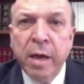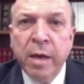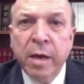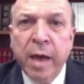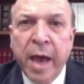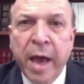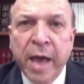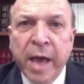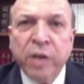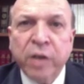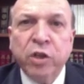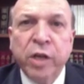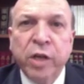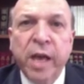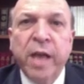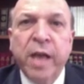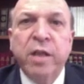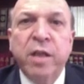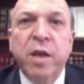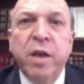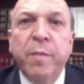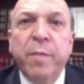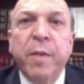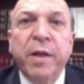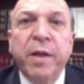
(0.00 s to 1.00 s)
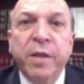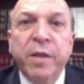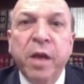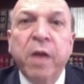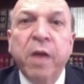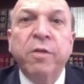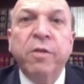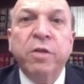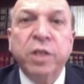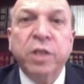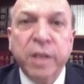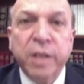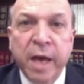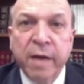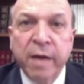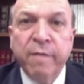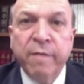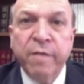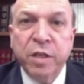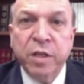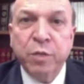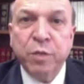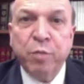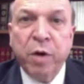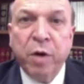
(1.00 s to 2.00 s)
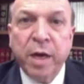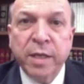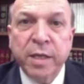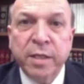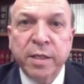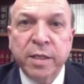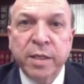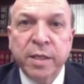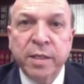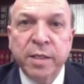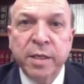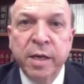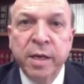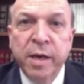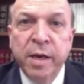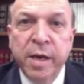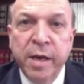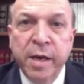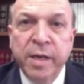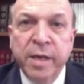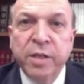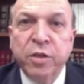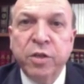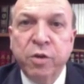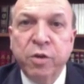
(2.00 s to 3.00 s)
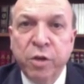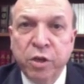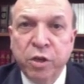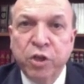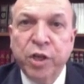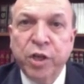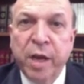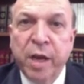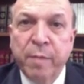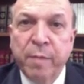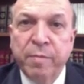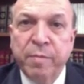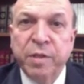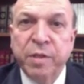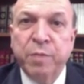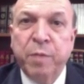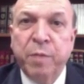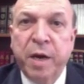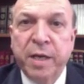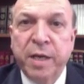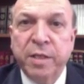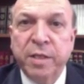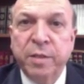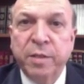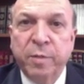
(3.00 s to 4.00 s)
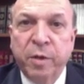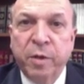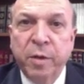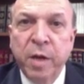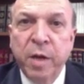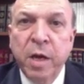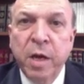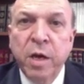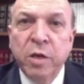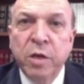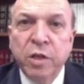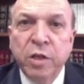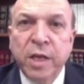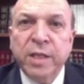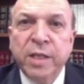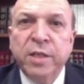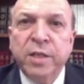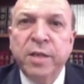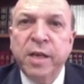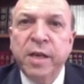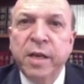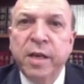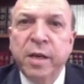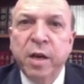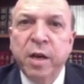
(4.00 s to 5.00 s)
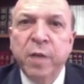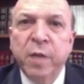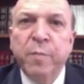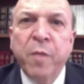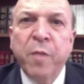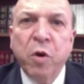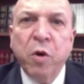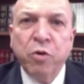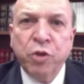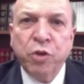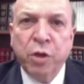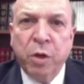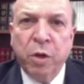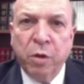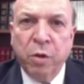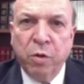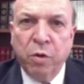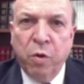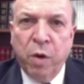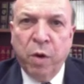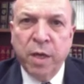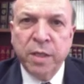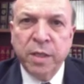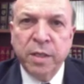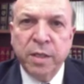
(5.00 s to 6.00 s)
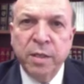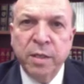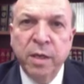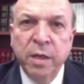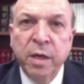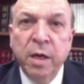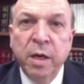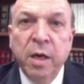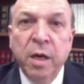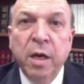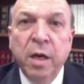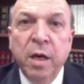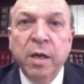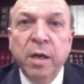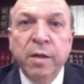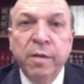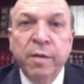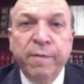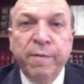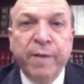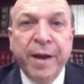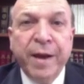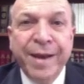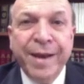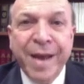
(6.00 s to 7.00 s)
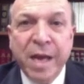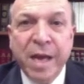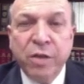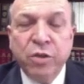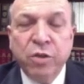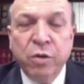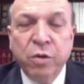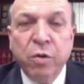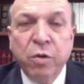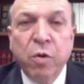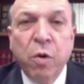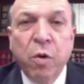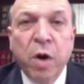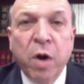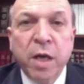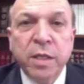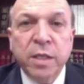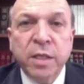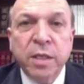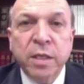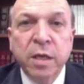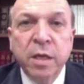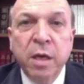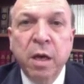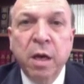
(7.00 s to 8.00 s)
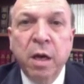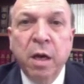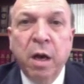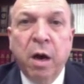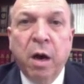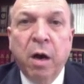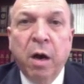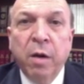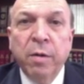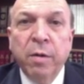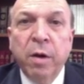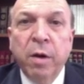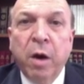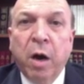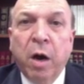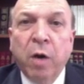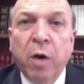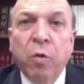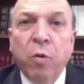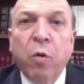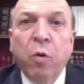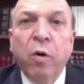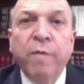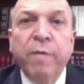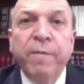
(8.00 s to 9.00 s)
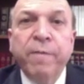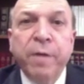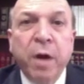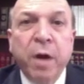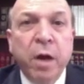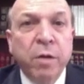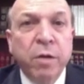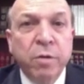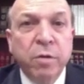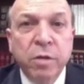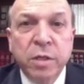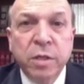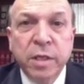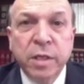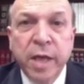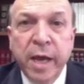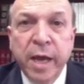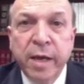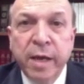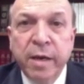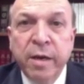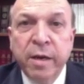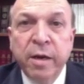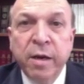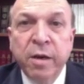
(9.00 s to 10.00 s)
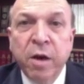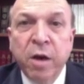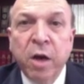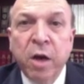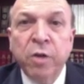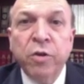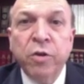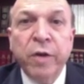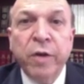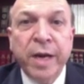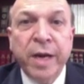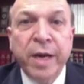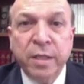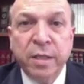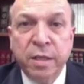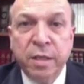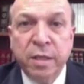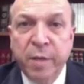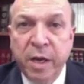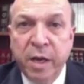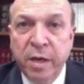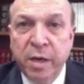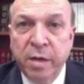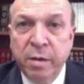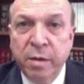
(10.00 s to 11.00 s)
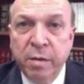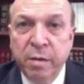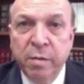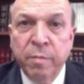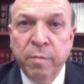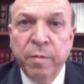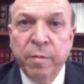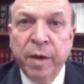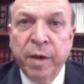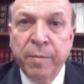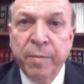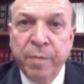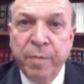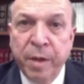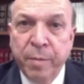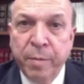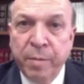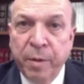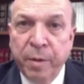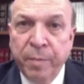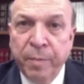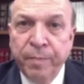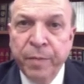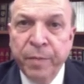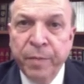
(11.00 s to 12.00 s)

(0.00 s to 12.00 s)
actually end up on the other side of this process in as good a shape as possible. So that's the emotional costs. The financial costs are often understated and underestimated by people.